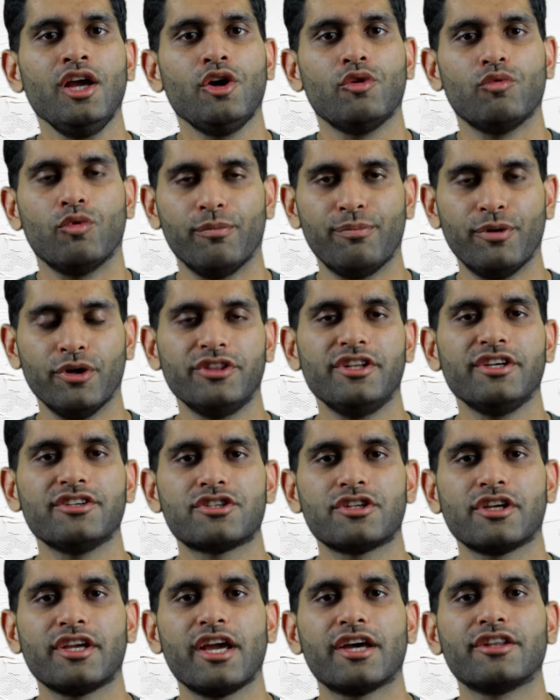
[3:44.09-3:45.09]
We'll put
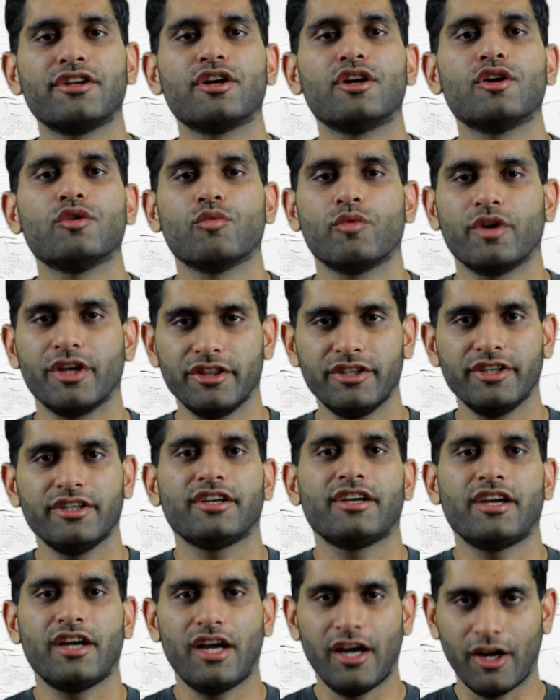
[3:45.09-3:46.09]
this together with
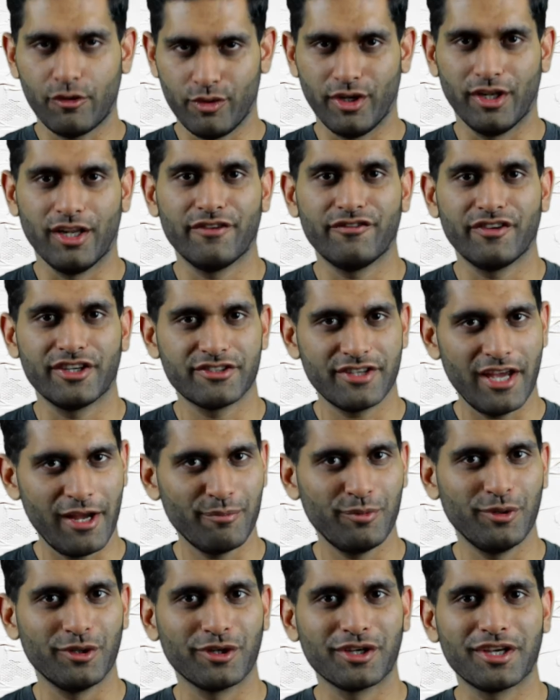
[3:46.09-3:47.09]
a real life
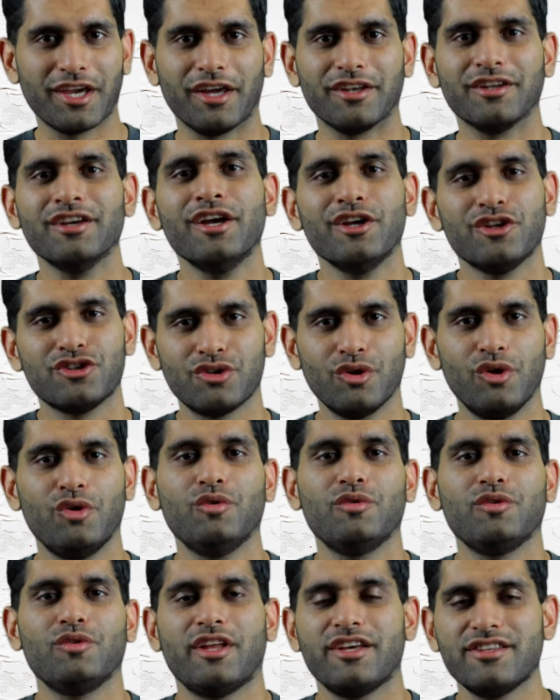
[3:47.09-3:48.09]
example again.
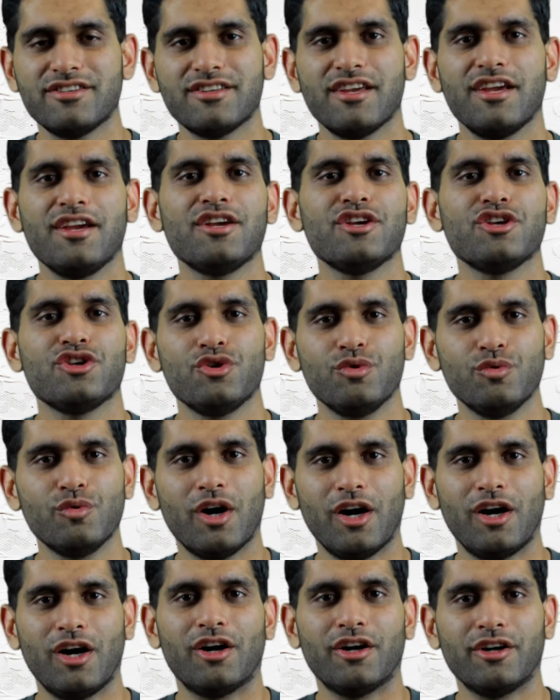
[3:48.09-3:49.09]
So let's say
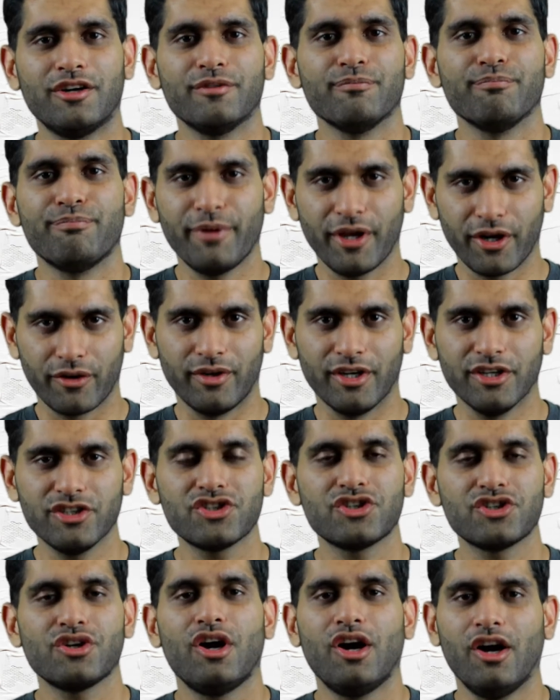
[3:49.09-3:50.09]
you are
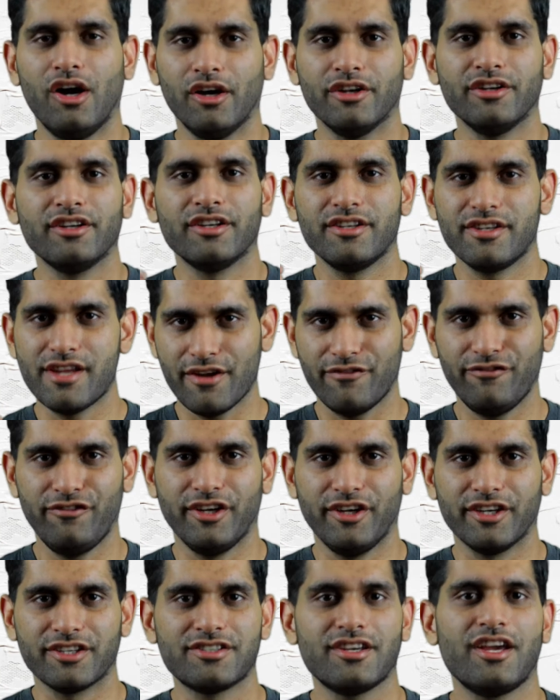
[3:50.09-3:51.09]
bearish on
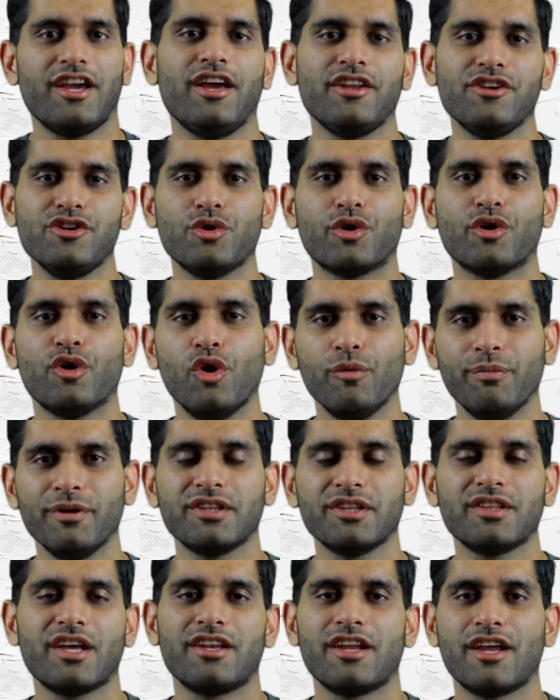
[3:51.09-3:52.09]
Netflix and you're
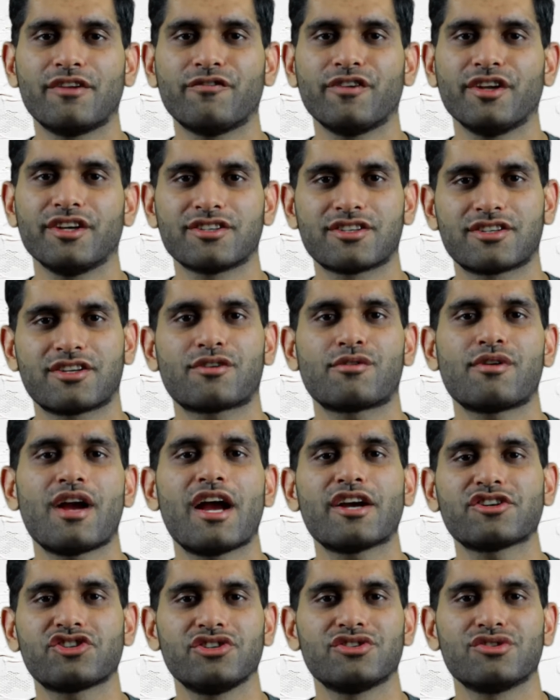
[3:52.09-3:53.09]
hoping that Netflix
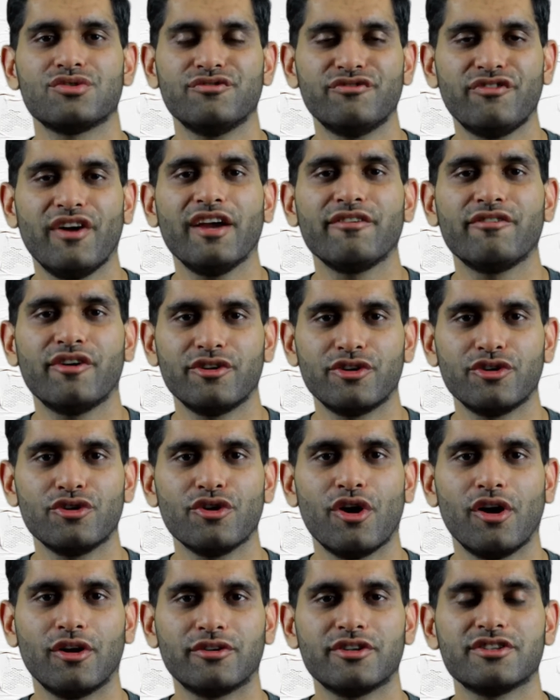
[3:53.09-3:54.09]
crashes to
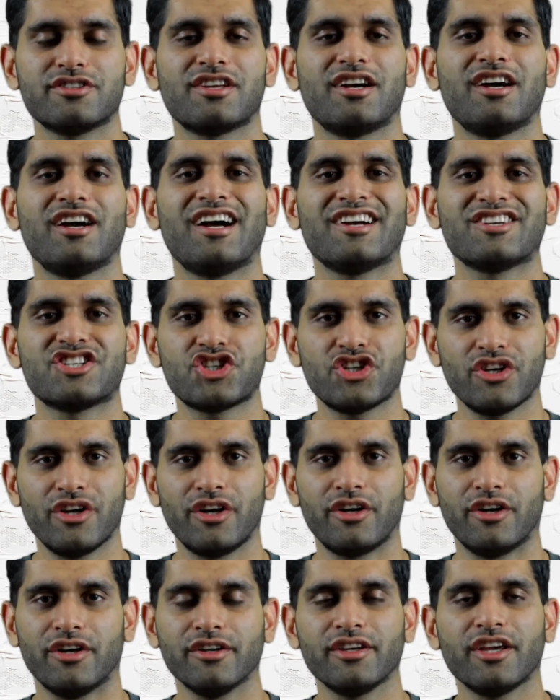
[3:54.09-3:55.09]
$500 a
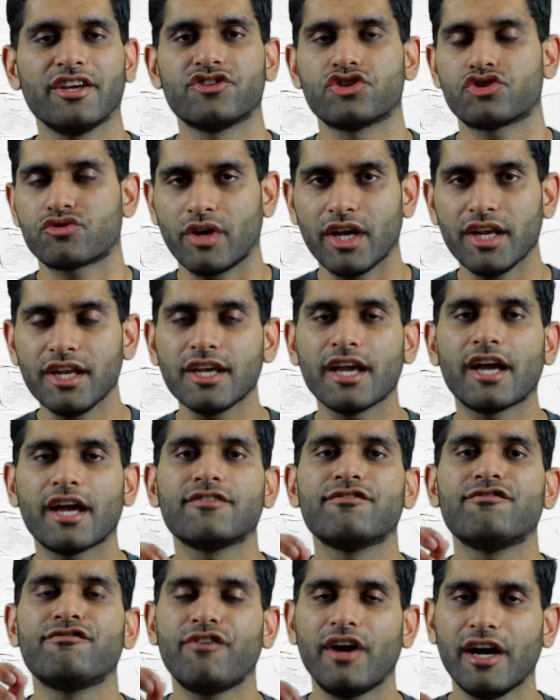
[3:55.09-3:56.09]
share. It's trading
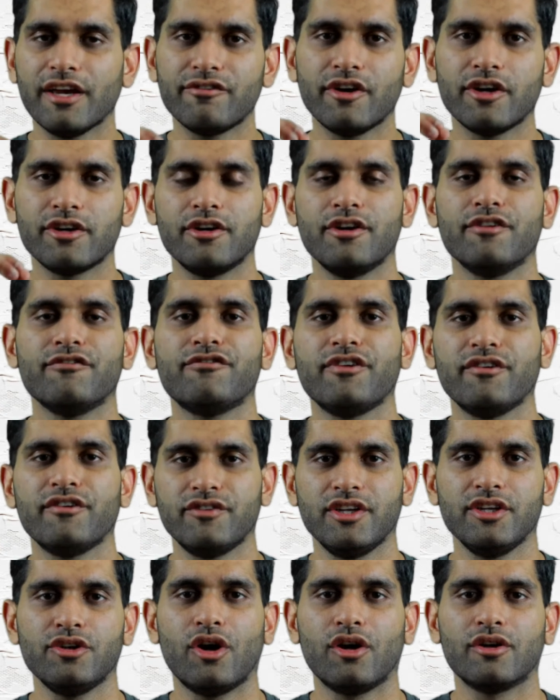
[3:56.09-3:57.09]
at
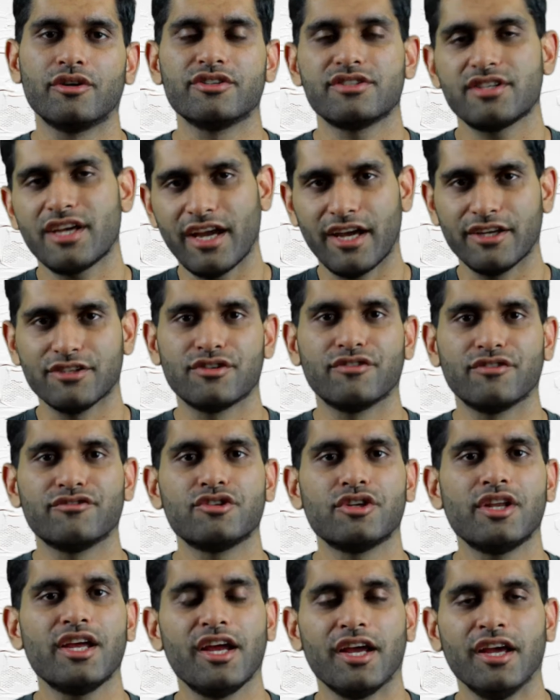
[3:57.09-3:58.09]
$550 as of
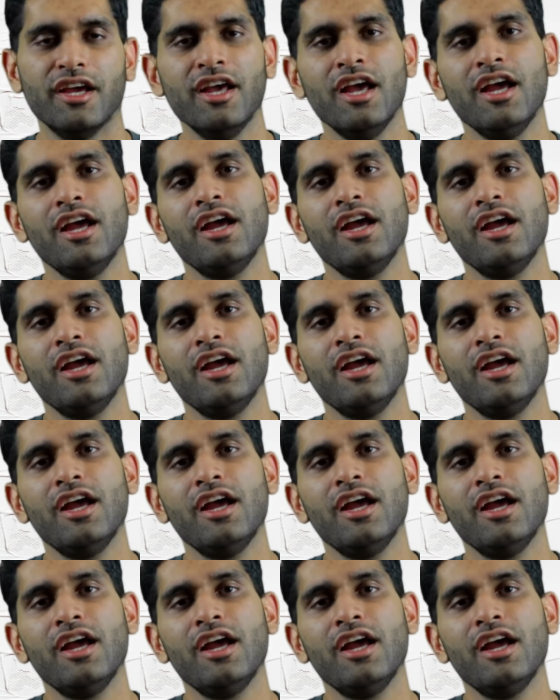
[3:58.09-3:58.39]
today.